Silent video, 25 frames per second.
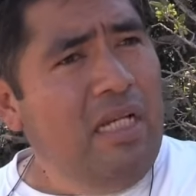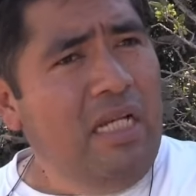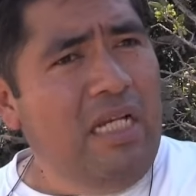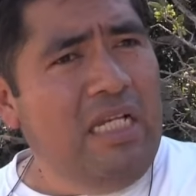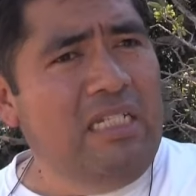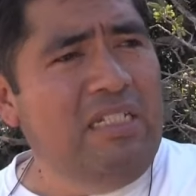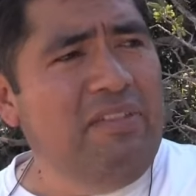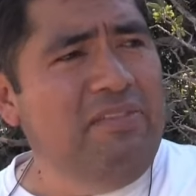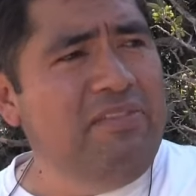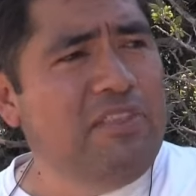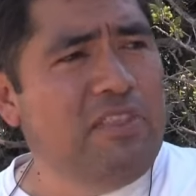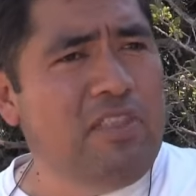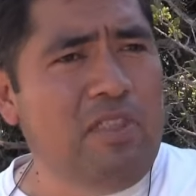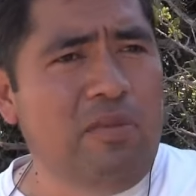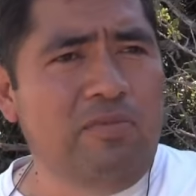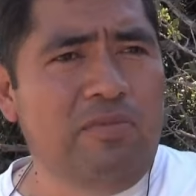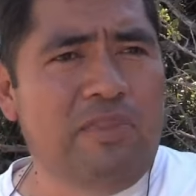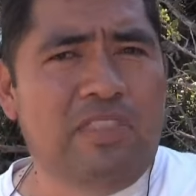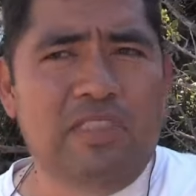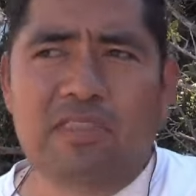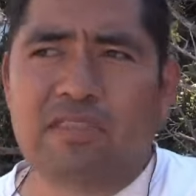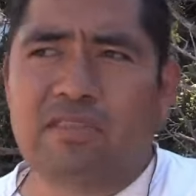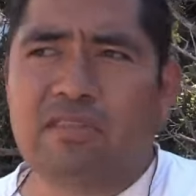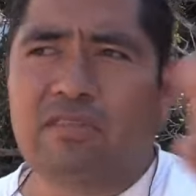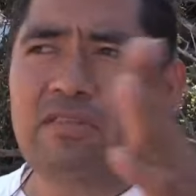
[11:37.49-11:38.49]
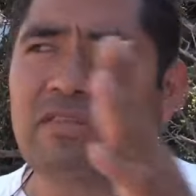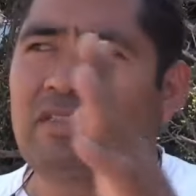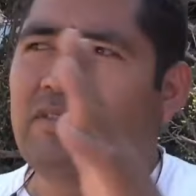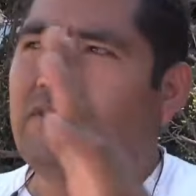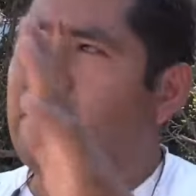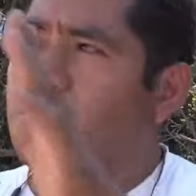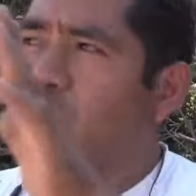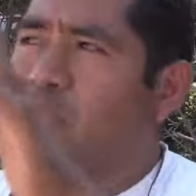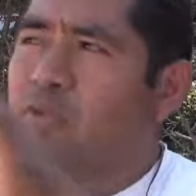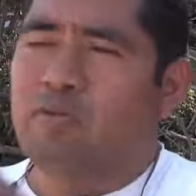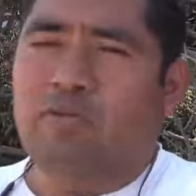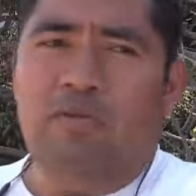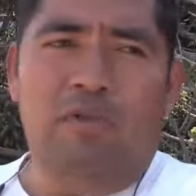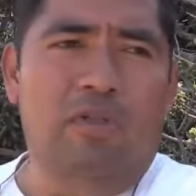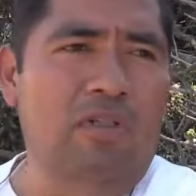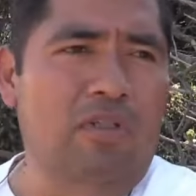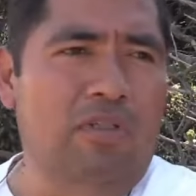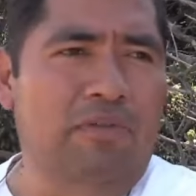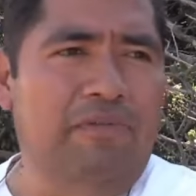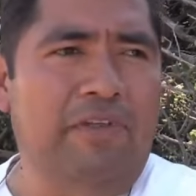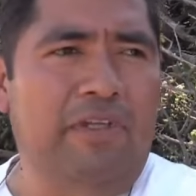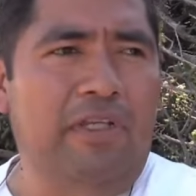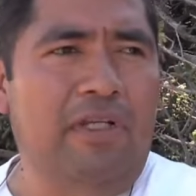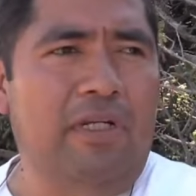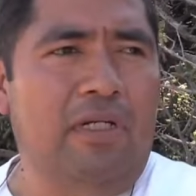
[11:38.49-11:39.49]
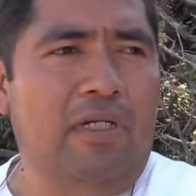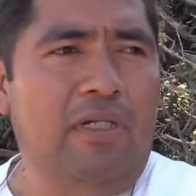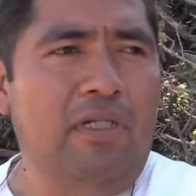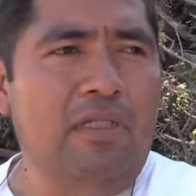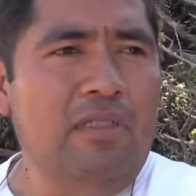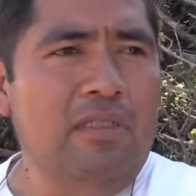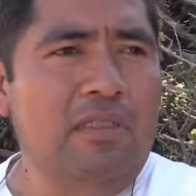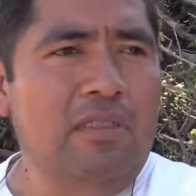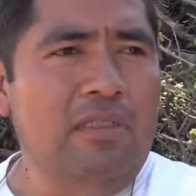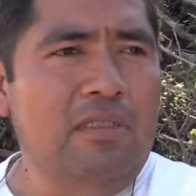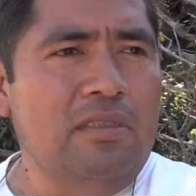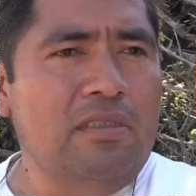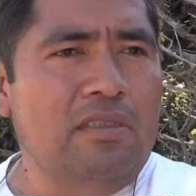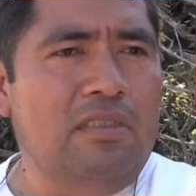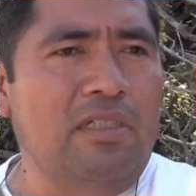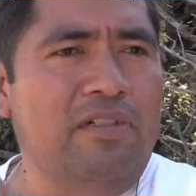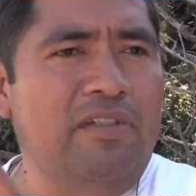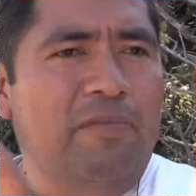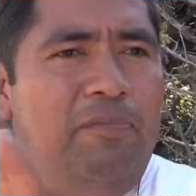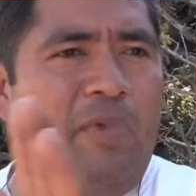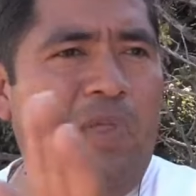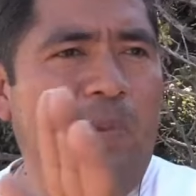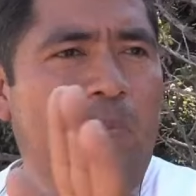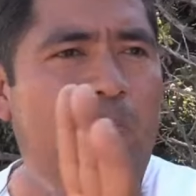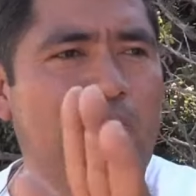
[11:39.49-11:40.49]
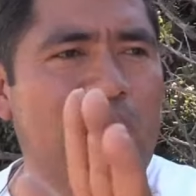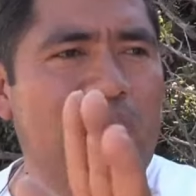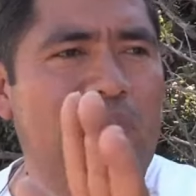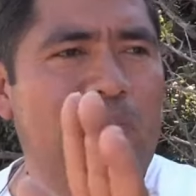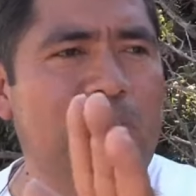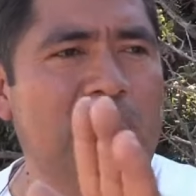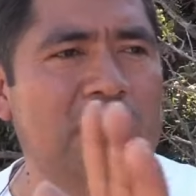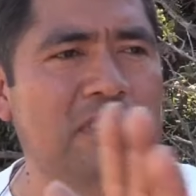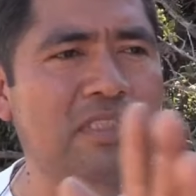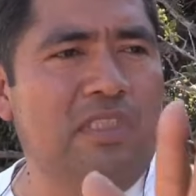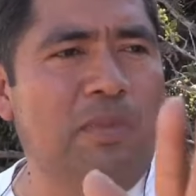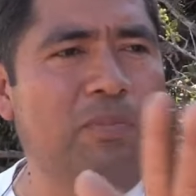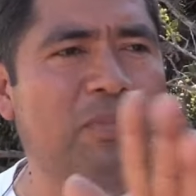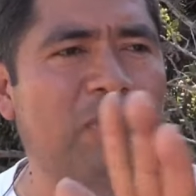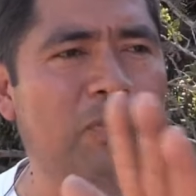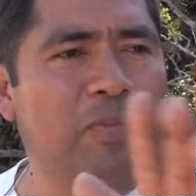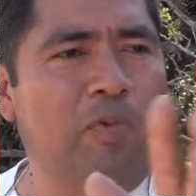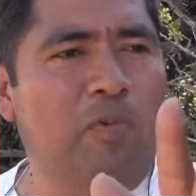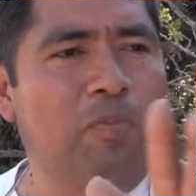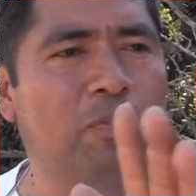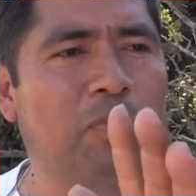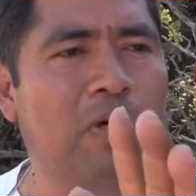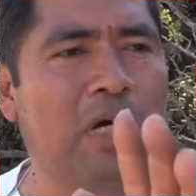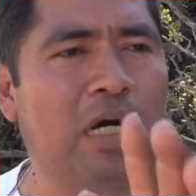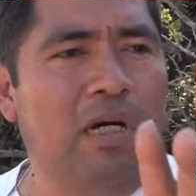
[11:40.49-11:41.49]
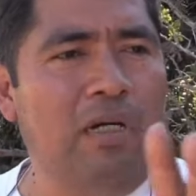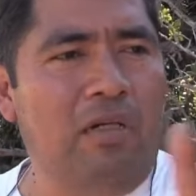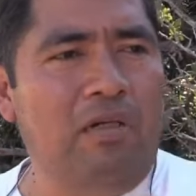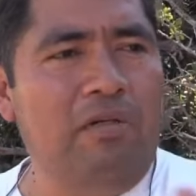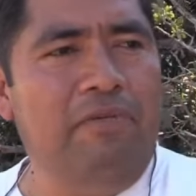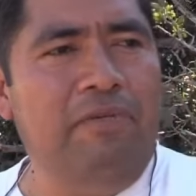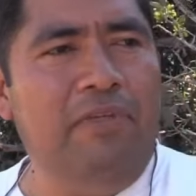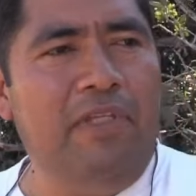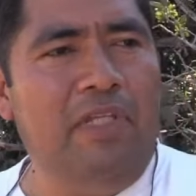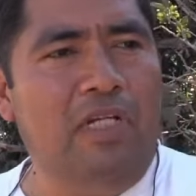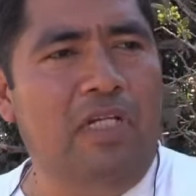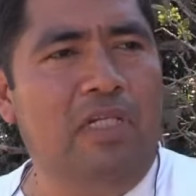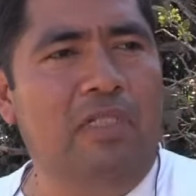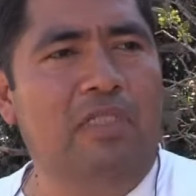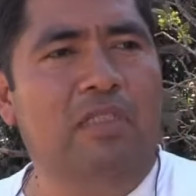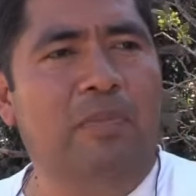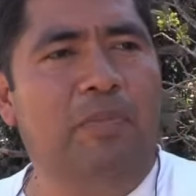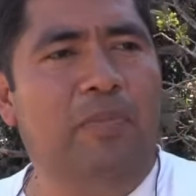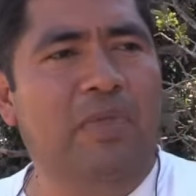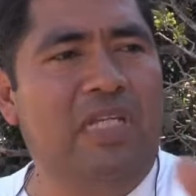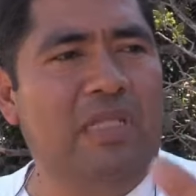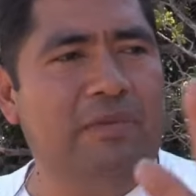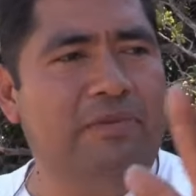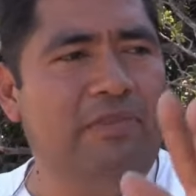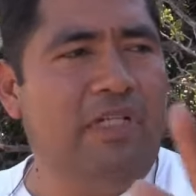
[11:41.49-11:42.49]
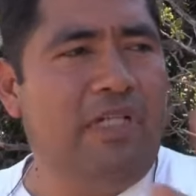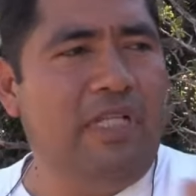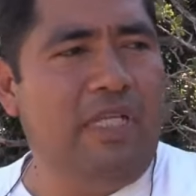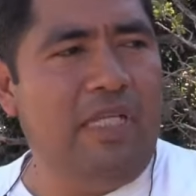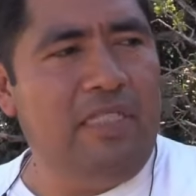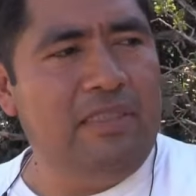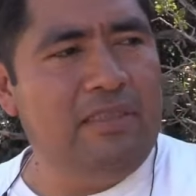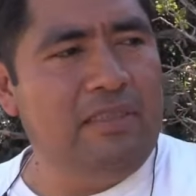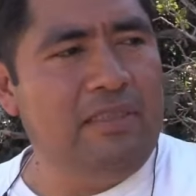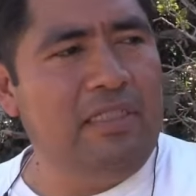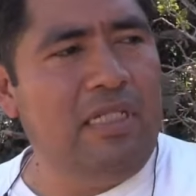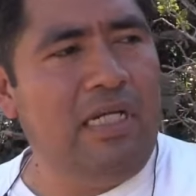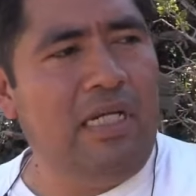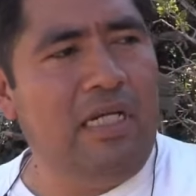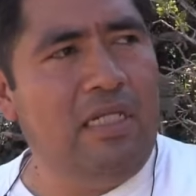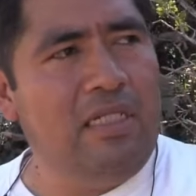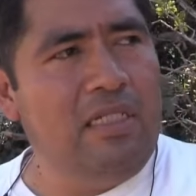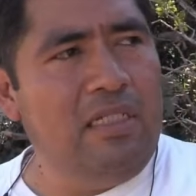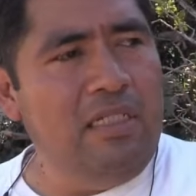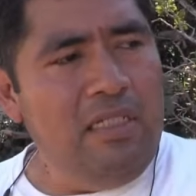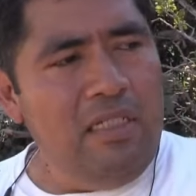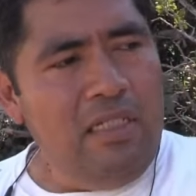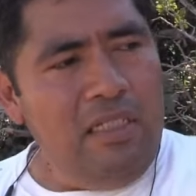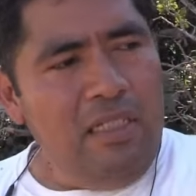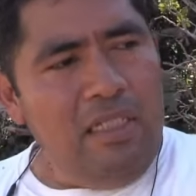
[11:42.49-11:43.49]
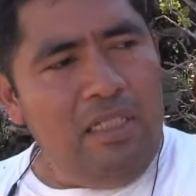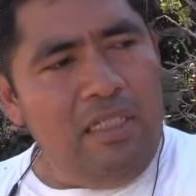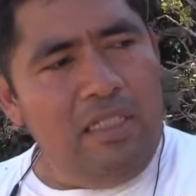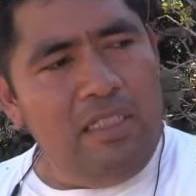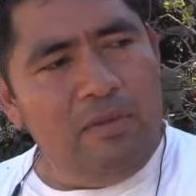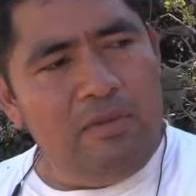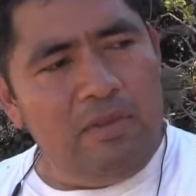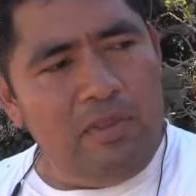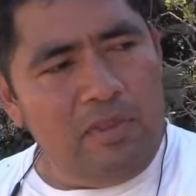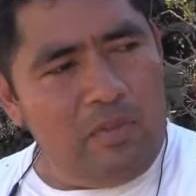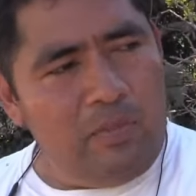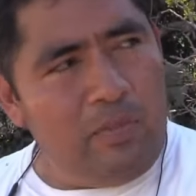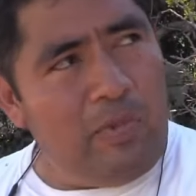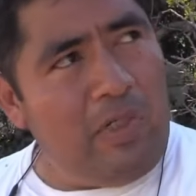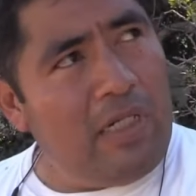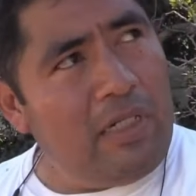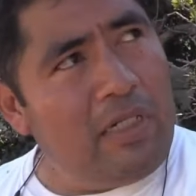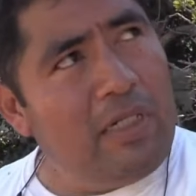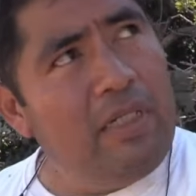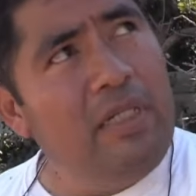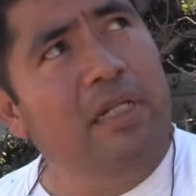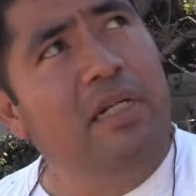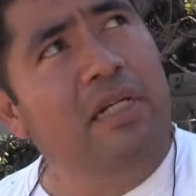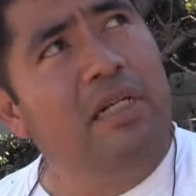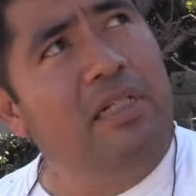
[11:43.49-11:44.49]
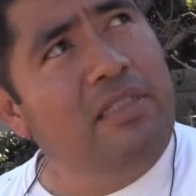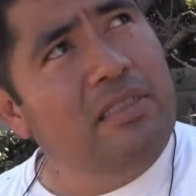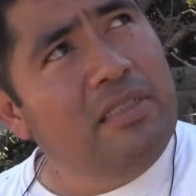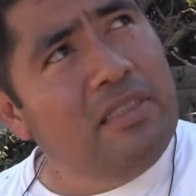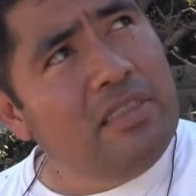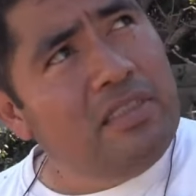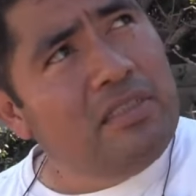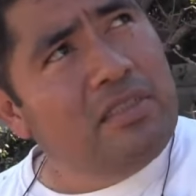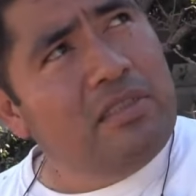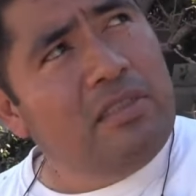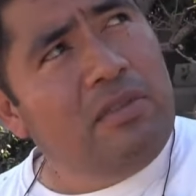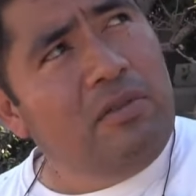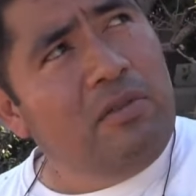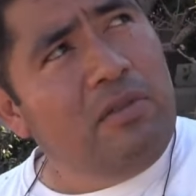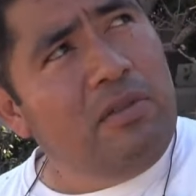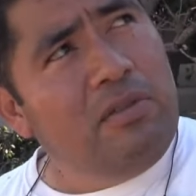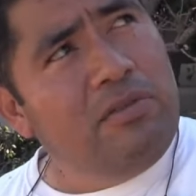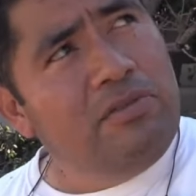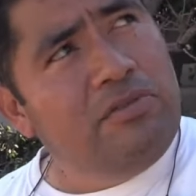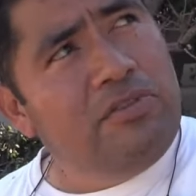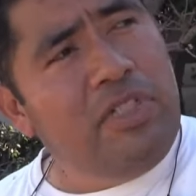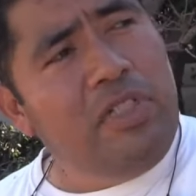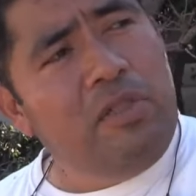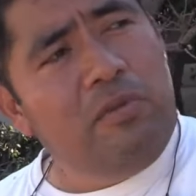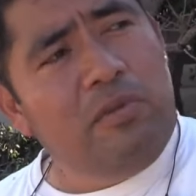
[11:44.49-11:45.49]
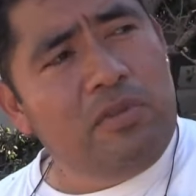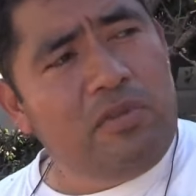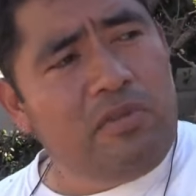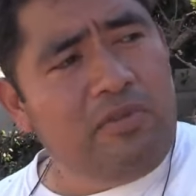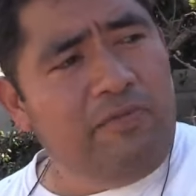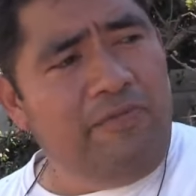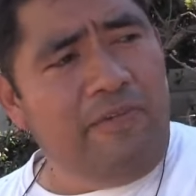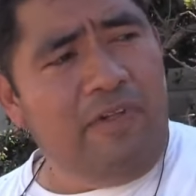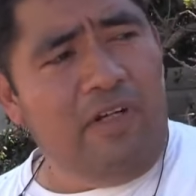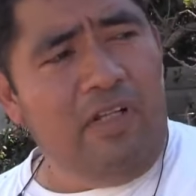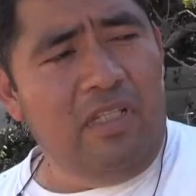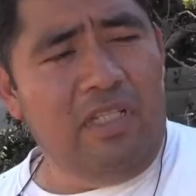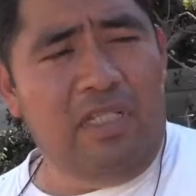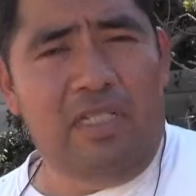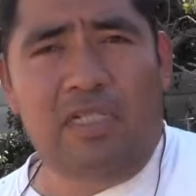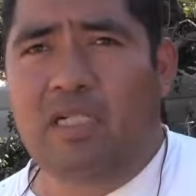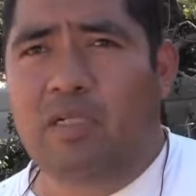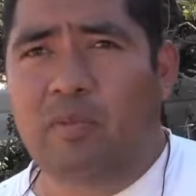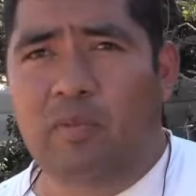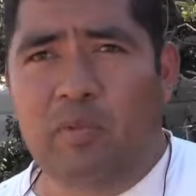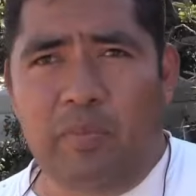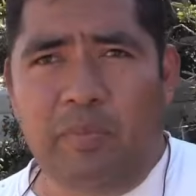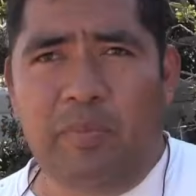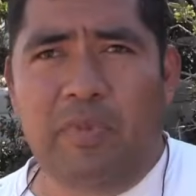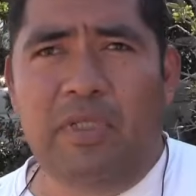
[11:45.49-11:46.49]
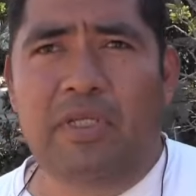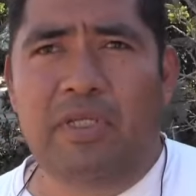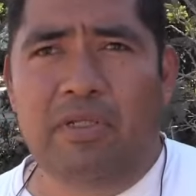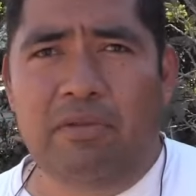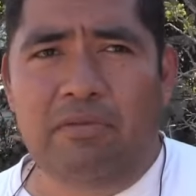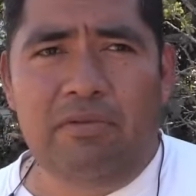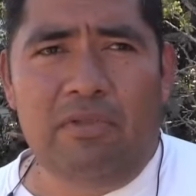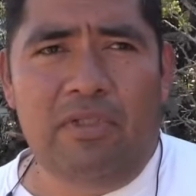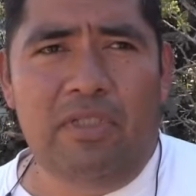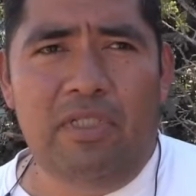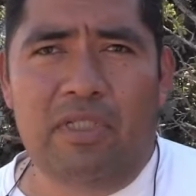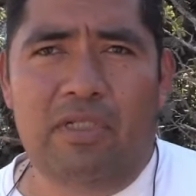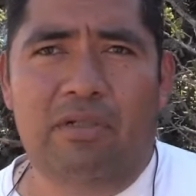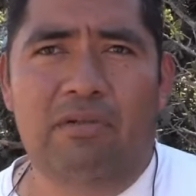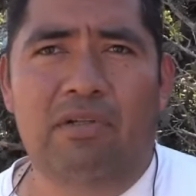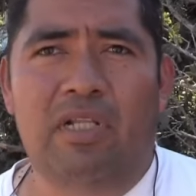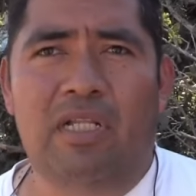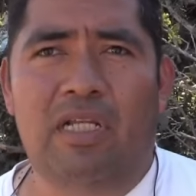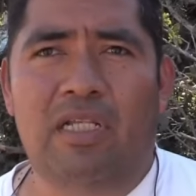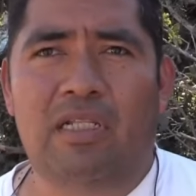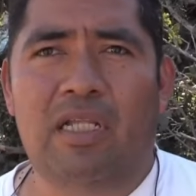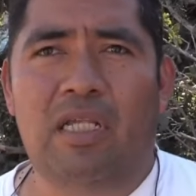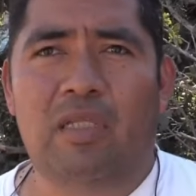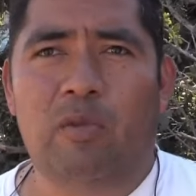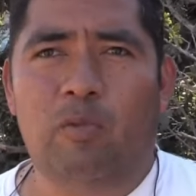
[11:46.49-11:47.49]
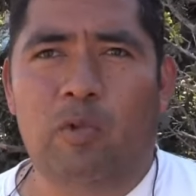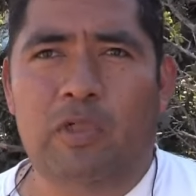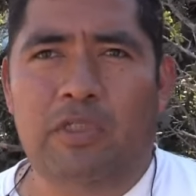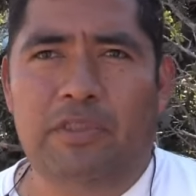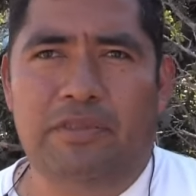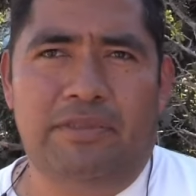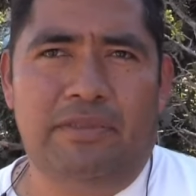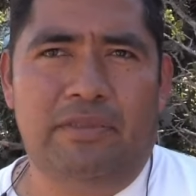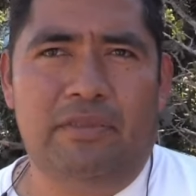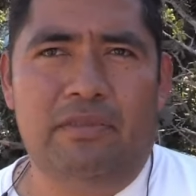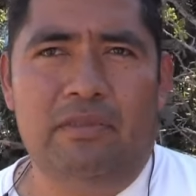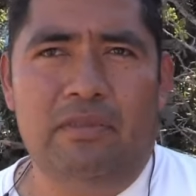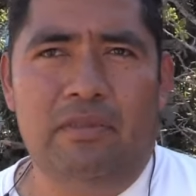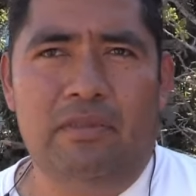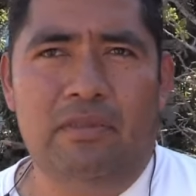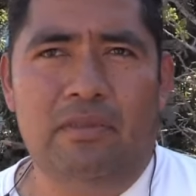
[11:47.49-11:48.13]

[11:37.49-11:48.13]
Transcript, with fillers: And if some, there's a school over here. So if people, sometimes the people park over here to pick up their kids and not, if they were to park here in this tree were to fall there, it would be really a lot worse.